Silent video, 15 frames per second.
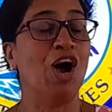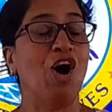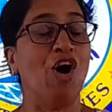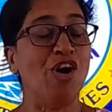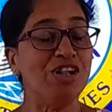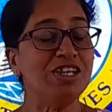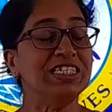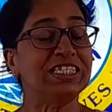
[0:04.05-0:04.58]

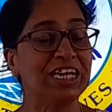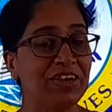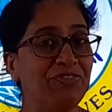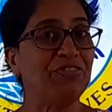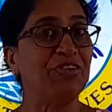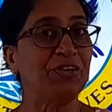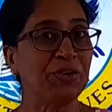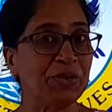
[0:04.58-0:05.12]
All set
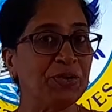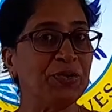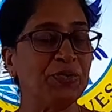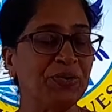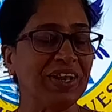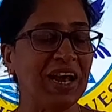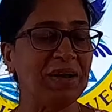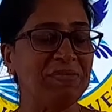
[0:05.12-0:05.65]
for your
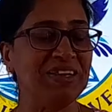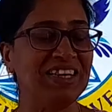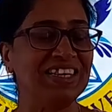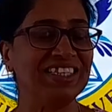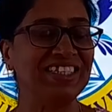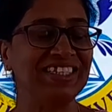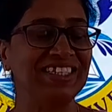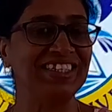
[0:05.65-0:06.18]
new grammar
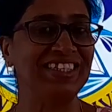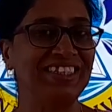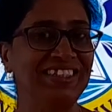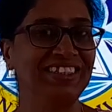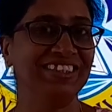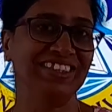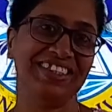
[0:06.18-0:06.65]
lesson?